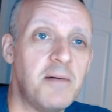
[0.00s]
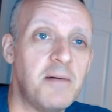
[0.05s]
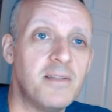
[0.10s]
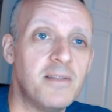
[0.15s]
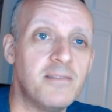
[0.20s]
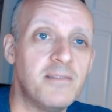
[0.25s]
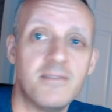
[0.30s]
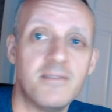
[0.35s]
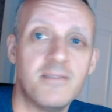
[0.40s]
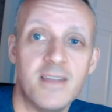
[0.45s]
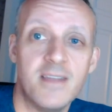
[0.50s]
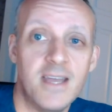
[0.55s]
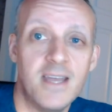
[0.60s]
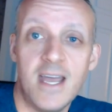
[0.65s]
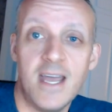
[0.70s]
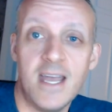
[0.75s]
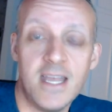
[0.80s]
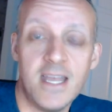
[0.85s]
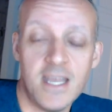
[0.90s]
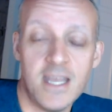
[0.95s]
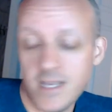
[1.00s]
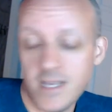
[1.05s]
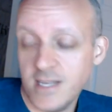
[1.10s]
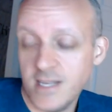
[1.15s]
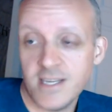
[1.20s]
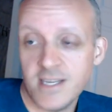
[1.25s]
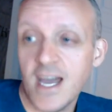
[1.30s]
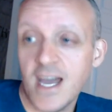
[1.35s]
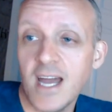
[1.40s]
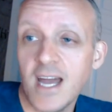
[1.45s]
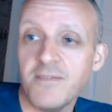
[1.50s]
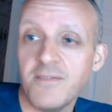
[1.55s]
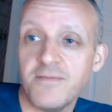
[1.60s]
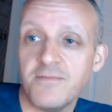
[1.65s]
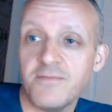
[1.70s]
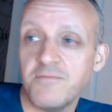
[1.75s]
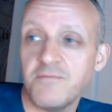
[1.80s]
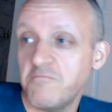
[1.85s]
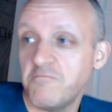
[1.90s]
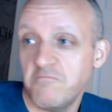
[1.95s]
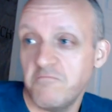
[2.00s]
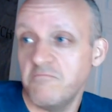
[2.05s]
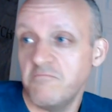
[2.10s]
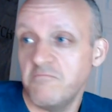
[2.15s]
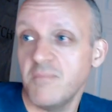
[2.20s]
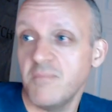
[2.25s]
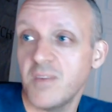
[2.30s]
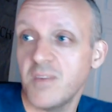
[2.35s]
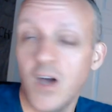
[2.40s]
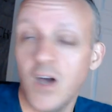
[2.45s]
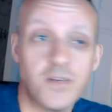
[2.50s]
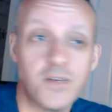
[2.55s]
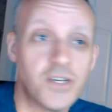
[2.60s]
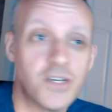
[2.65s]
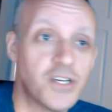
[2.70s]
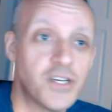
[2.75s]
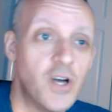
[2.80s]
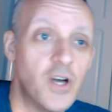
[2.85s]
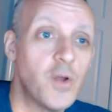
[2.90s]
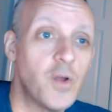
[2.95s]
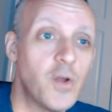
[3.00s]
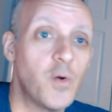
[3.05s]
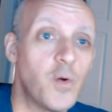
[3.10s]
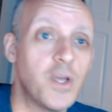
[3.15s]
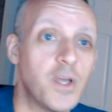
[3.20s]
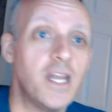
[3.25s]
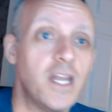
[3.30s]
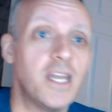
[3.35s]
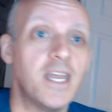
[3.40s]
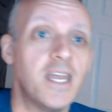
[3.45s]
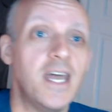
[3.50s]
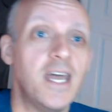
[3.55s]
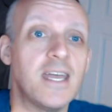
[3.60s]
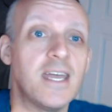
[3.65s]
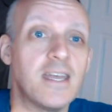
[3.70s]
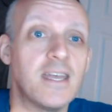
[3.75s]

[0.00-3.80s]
And it, it just kind of goes to show, you know, yin and yang.